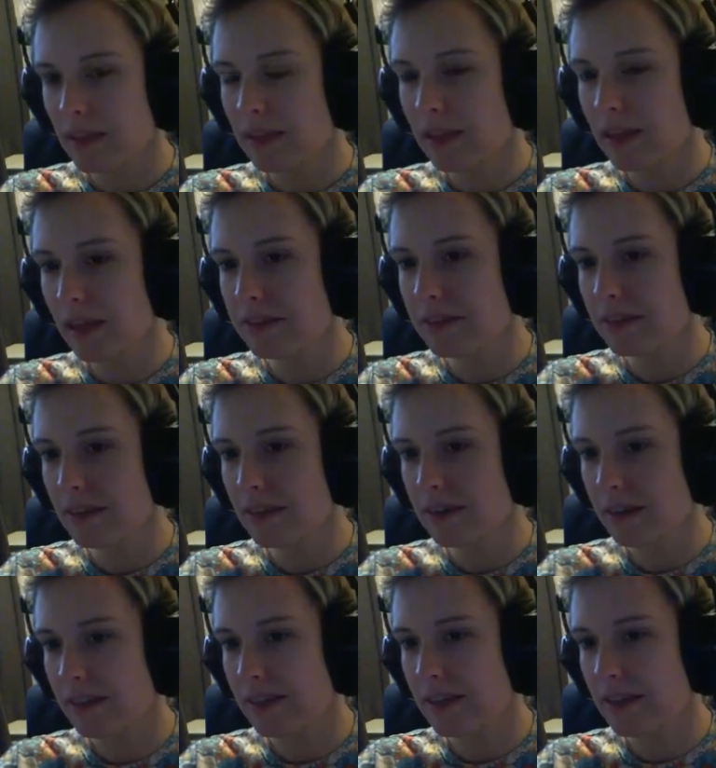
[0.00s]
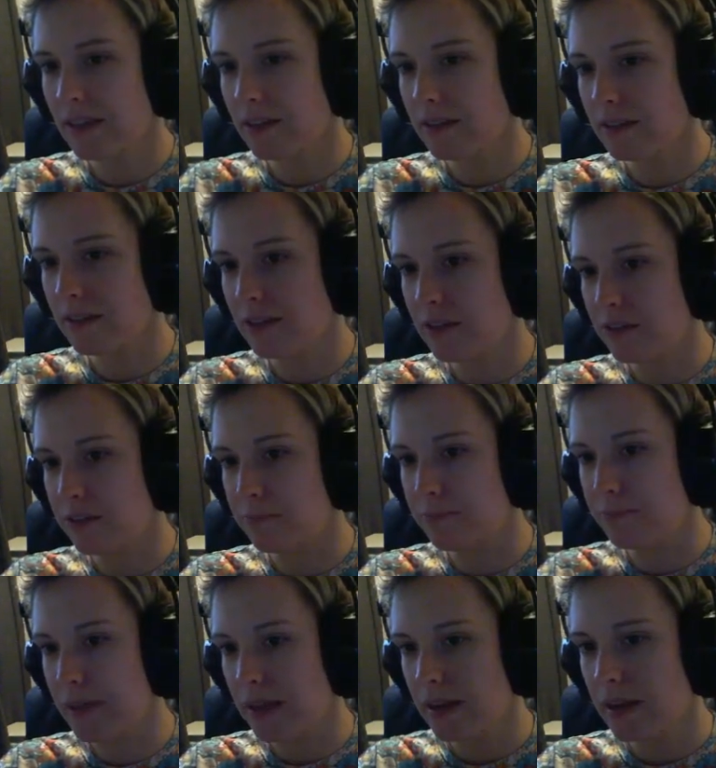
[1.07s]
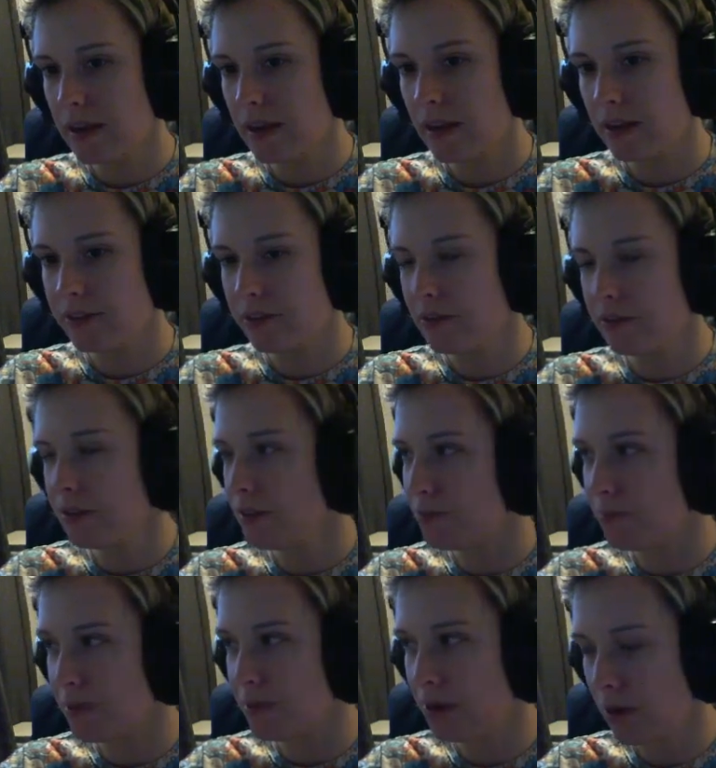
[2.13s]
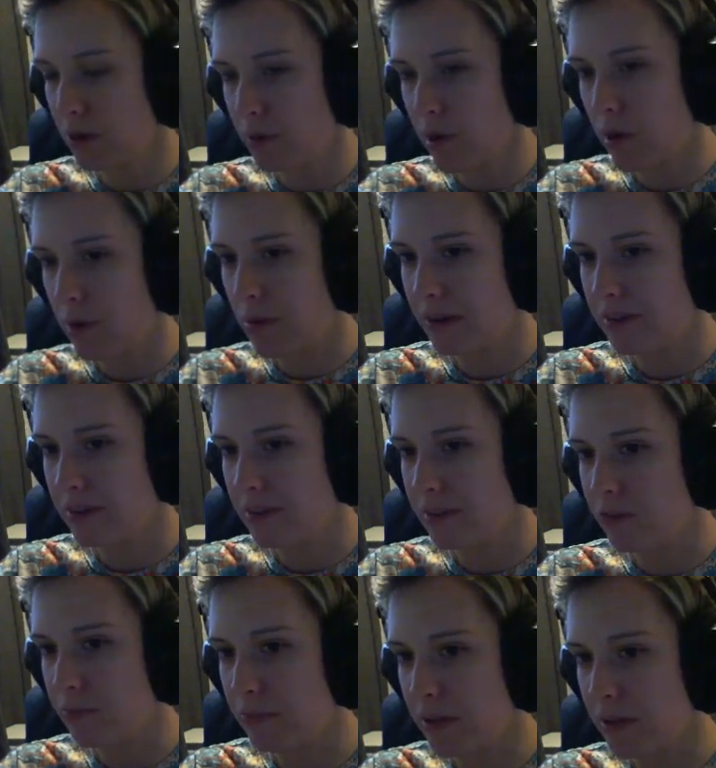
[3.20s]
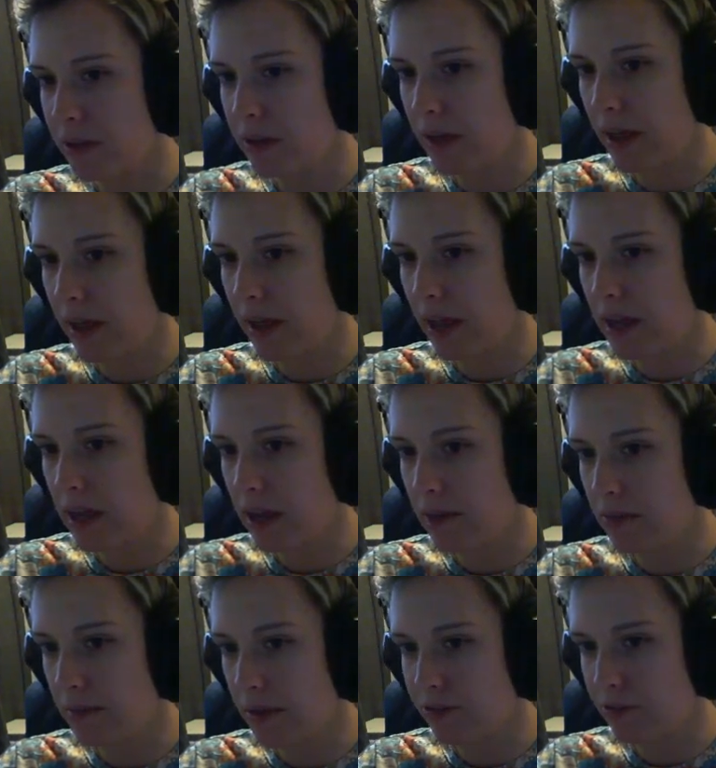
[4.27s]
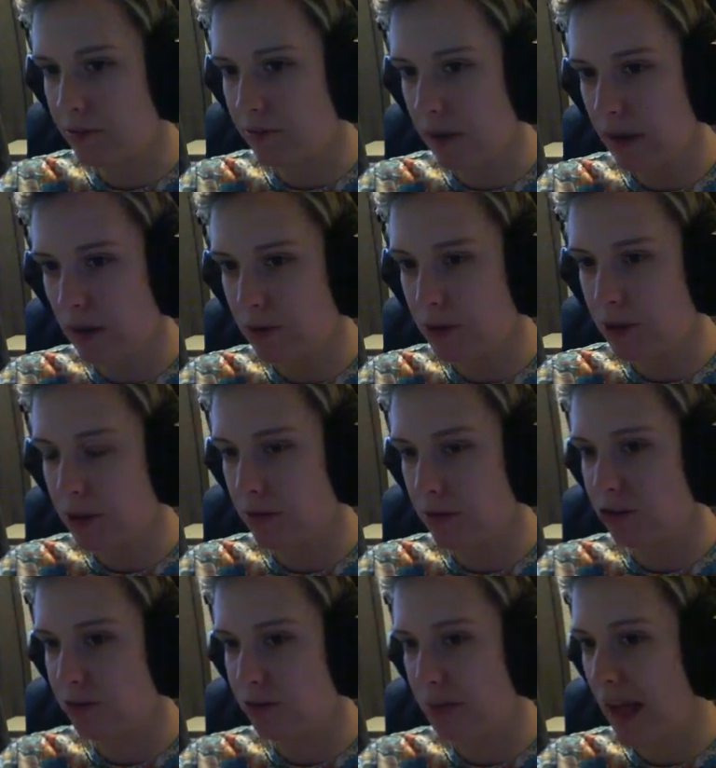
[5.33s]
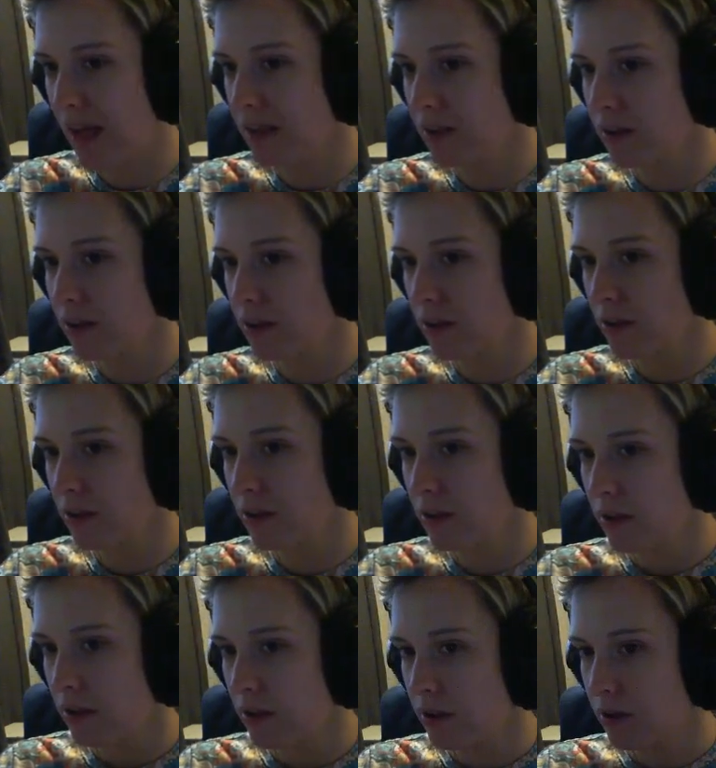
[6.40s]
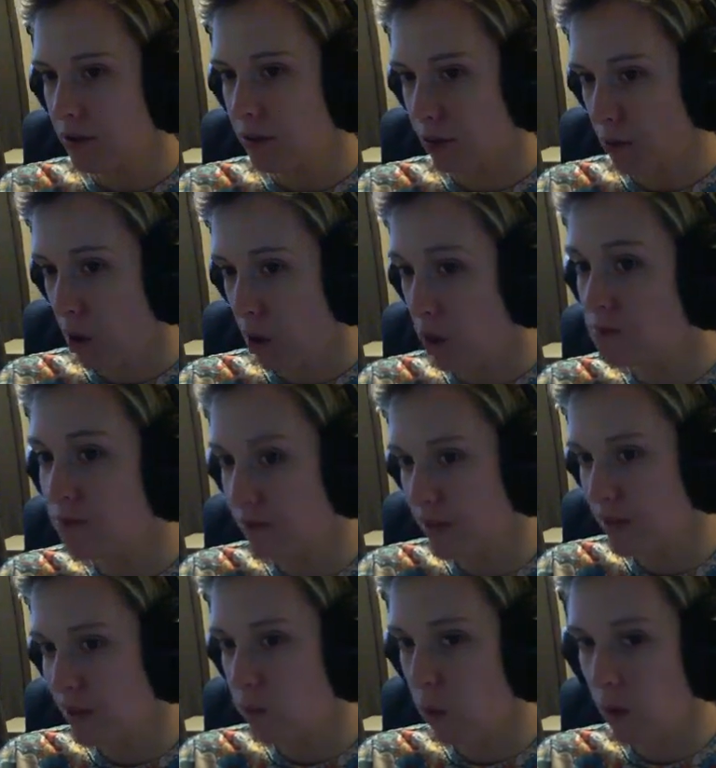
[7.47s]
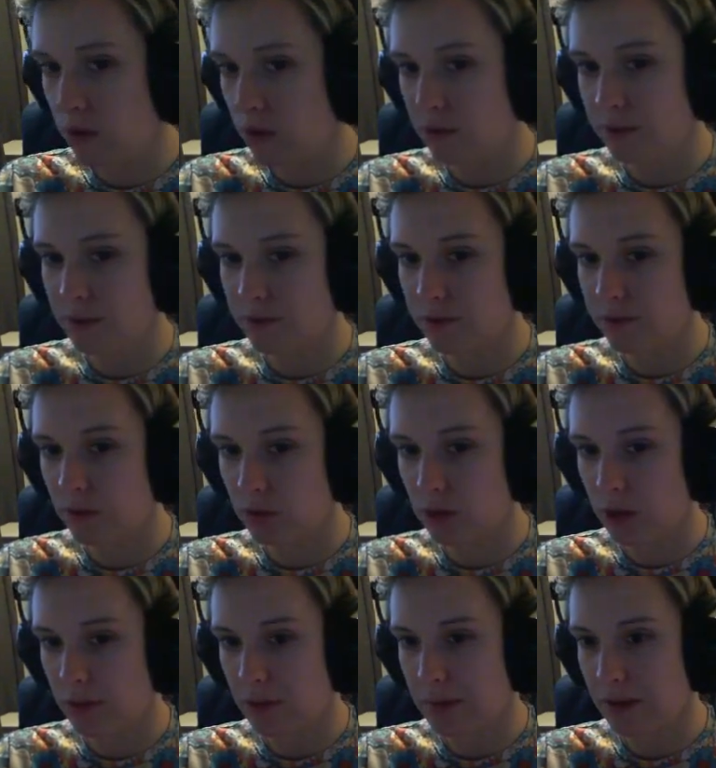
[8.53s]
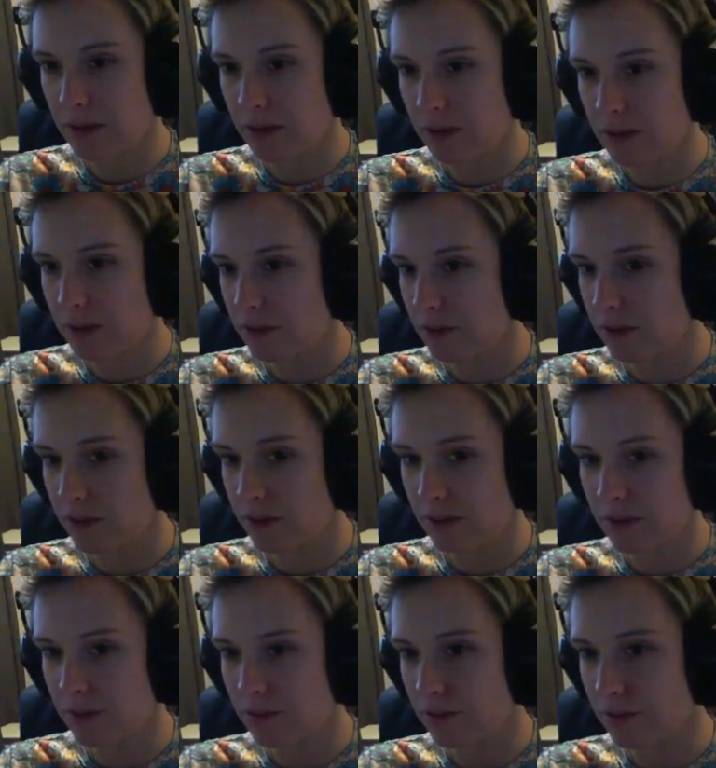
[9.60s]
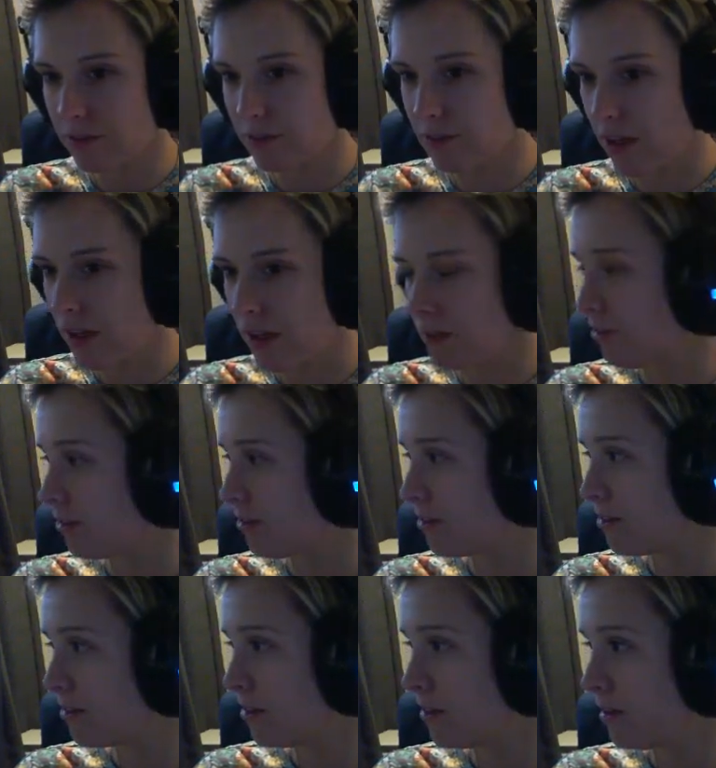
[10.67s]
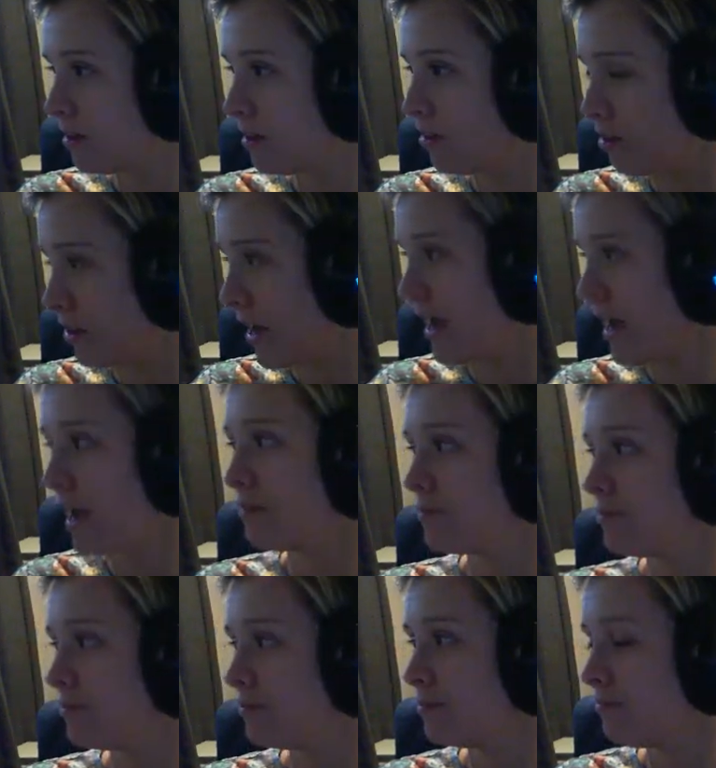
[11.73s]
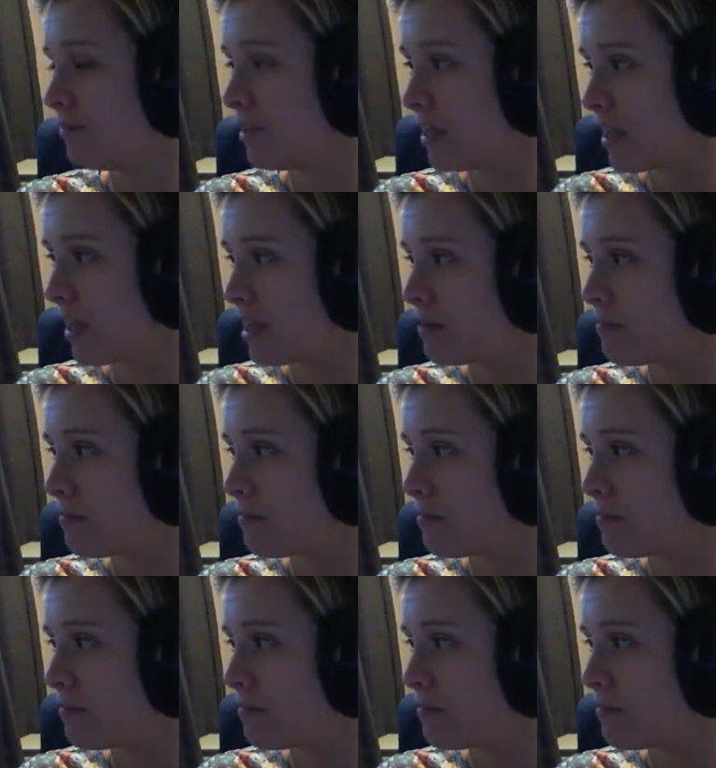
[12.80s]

I think there's been. I don't think there's been a Ho-Oh, but I think there's been a Amazing Rare Lugia in Japan. So hopefully one of the forthcoming sets is going to have the